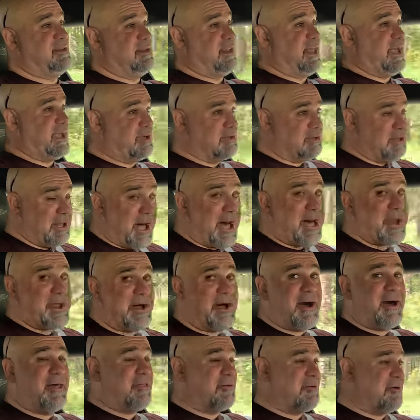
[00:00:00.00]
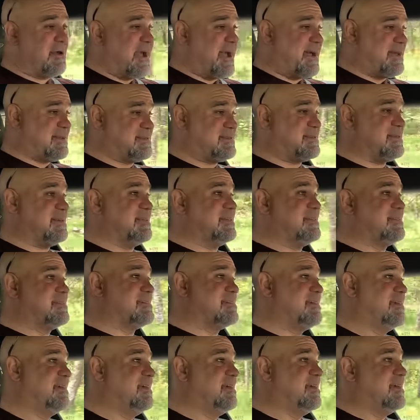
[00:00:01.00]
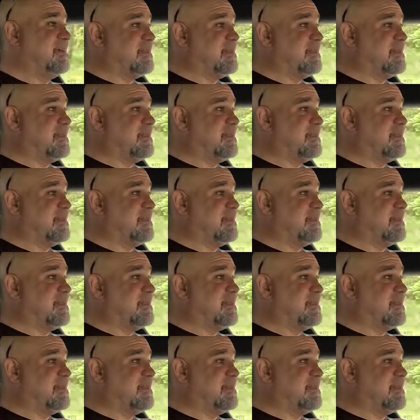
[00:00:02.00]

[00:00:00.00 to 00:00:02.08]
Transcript: Like a lot of other Astons,